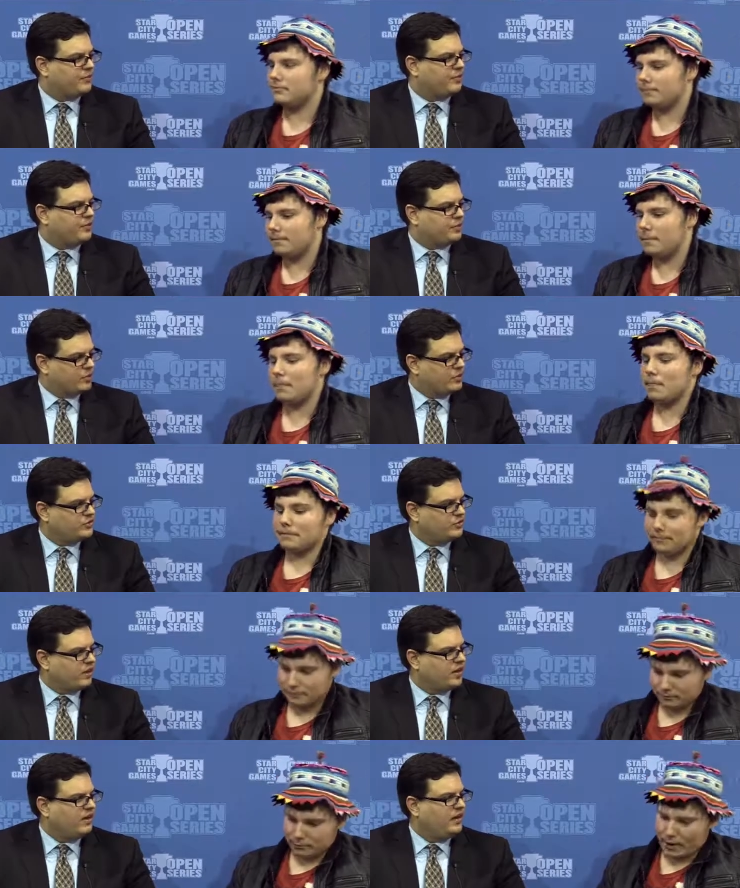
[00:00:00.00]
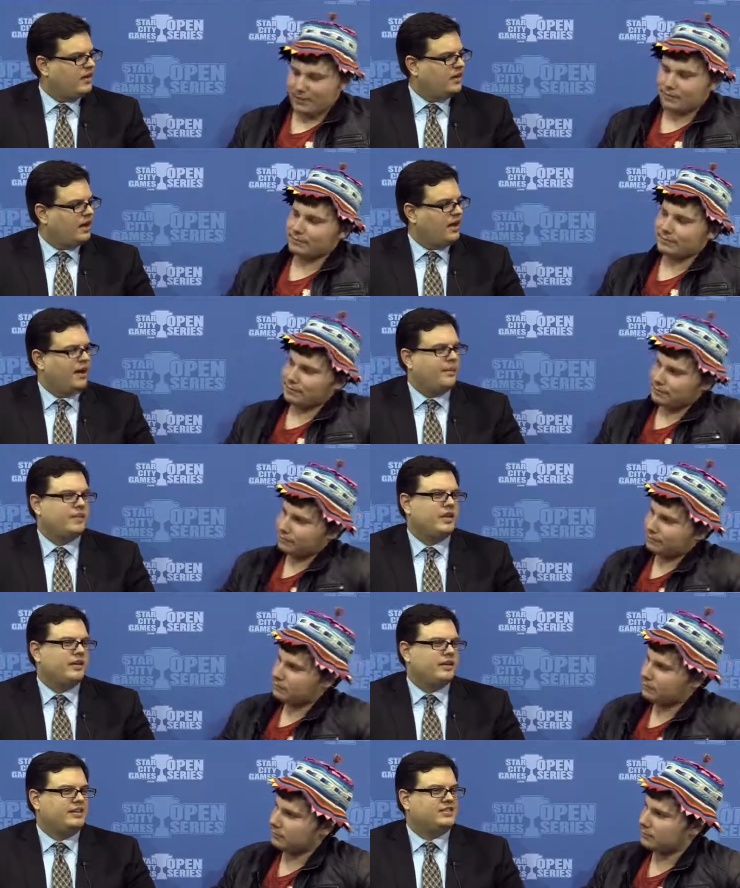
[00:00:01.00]
Speaker 1: four of the Pro Tour. Right. Uh,
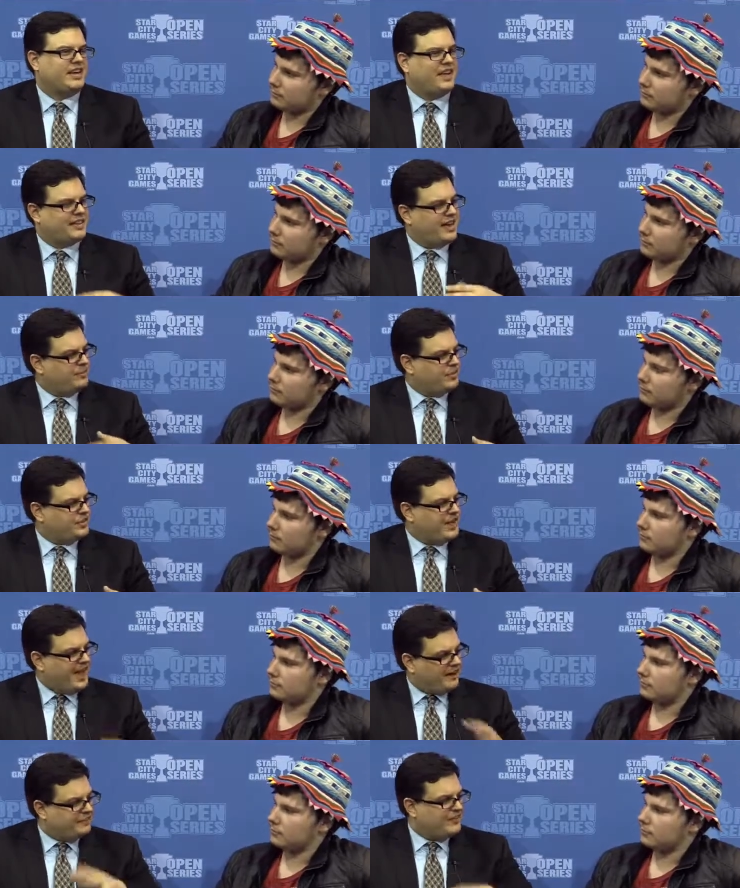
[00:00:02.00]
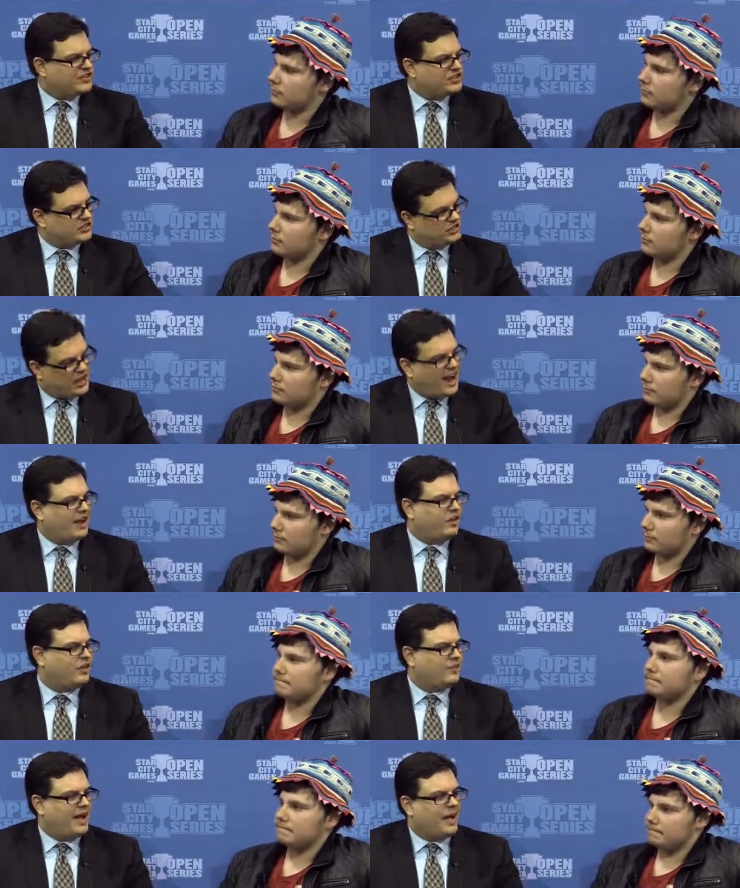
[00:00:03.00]
He's the guy that kind of put the Anafenza style on the
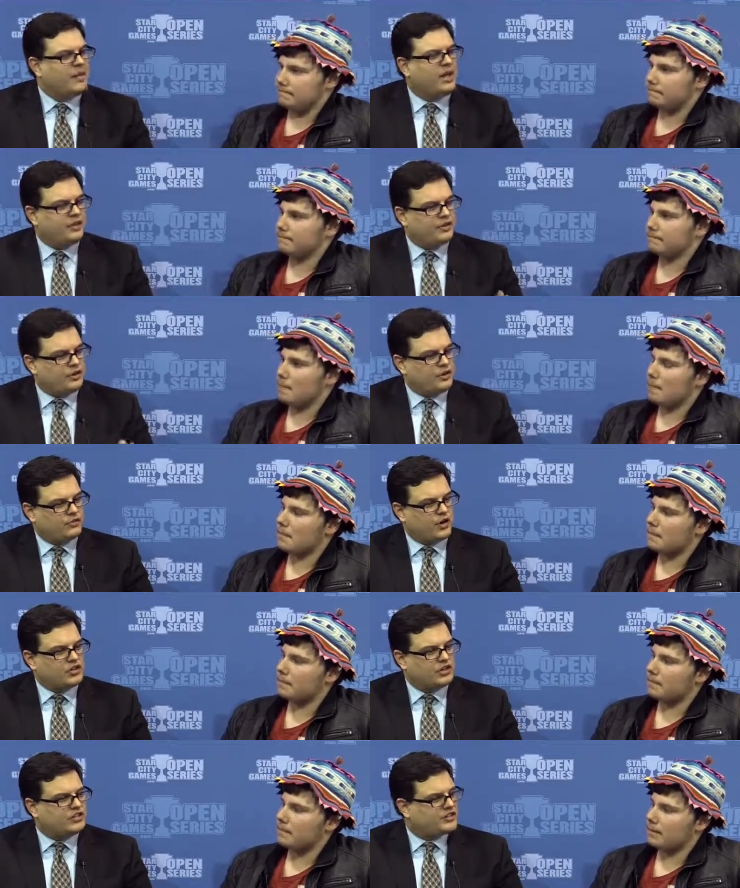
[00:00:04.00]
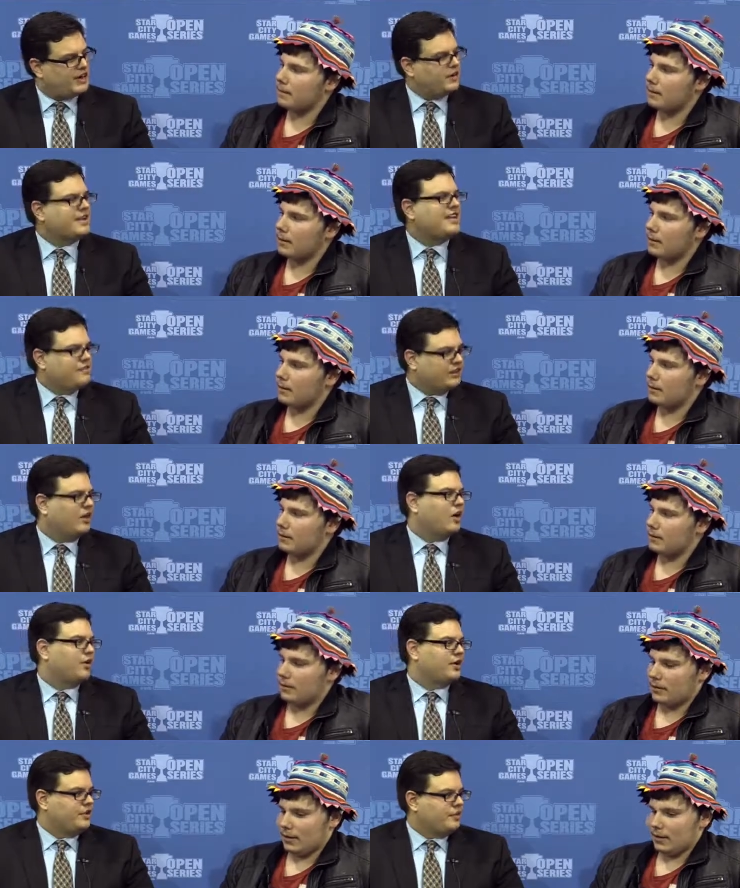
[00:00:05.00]
map. Mm-hmm. Your version is geared even lower.
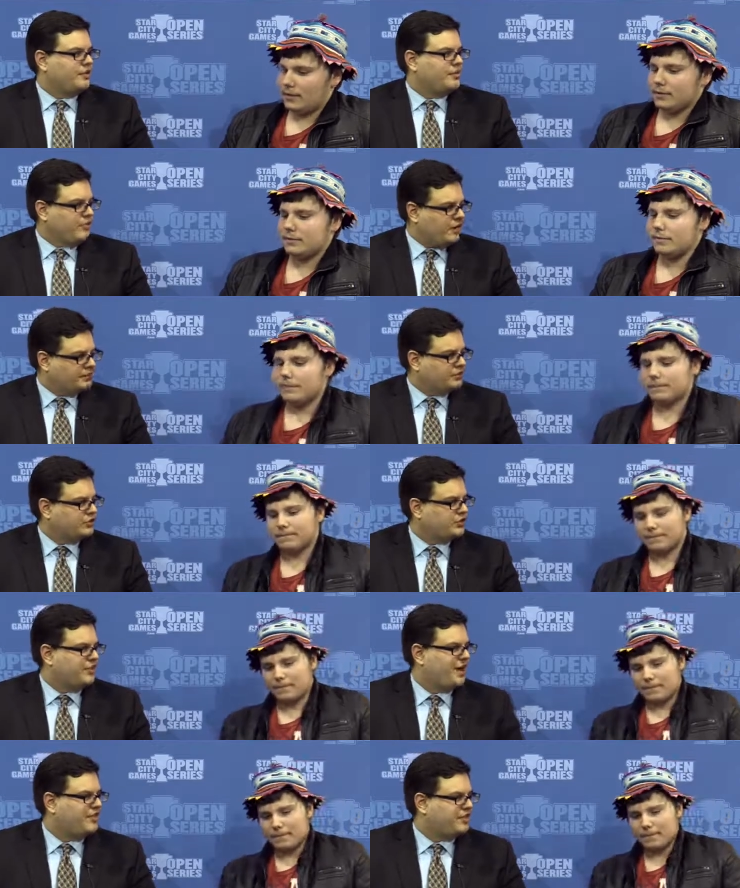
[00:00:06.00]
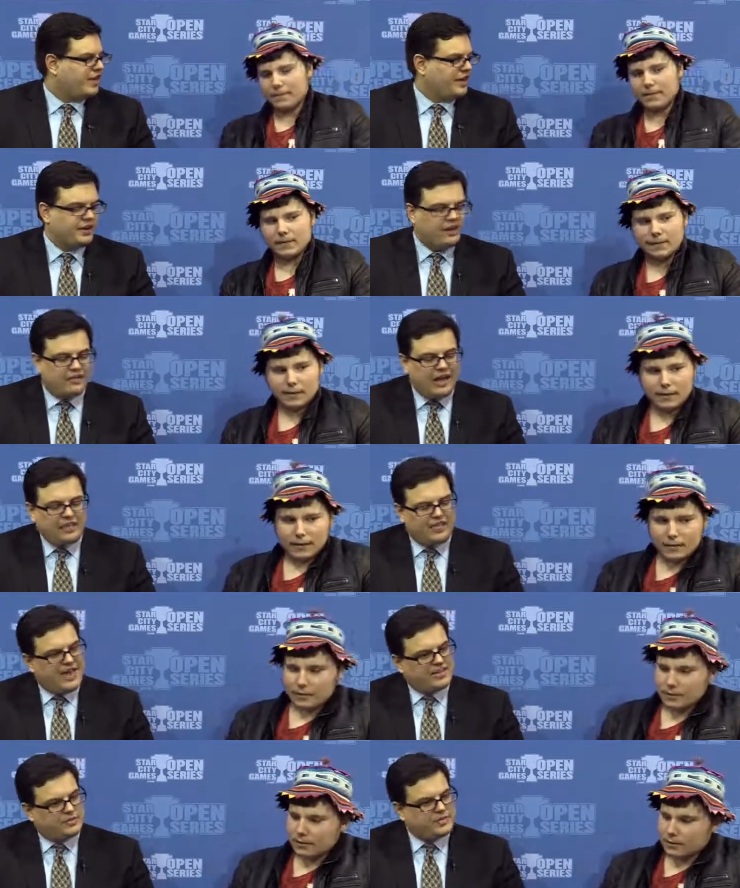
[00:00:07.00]
You, you brought up Soldier of the Pantheon. That,
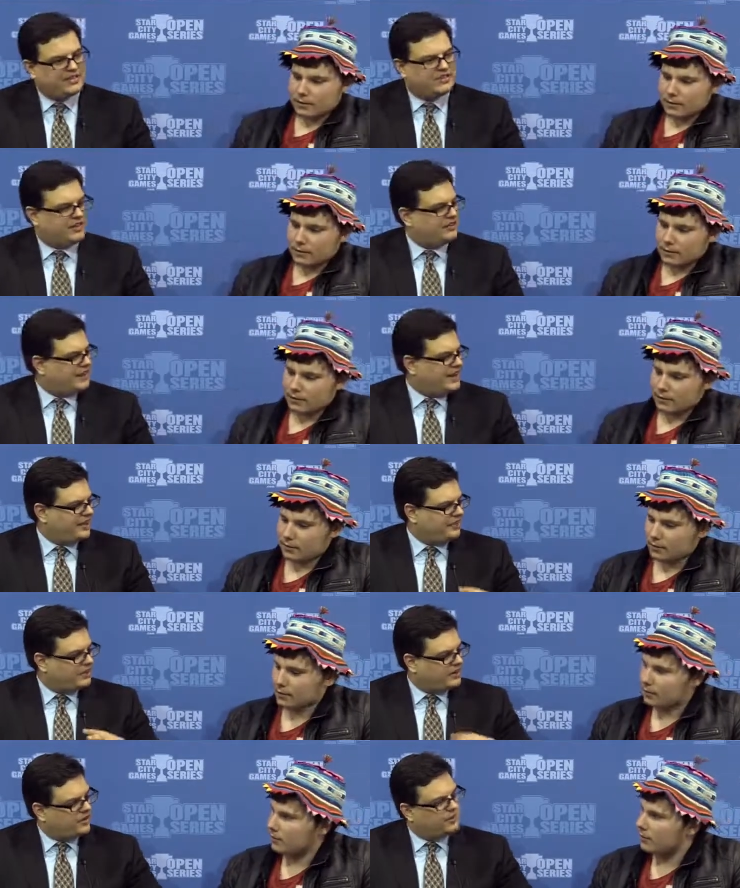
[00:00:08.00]
that to me is like the, deck, the,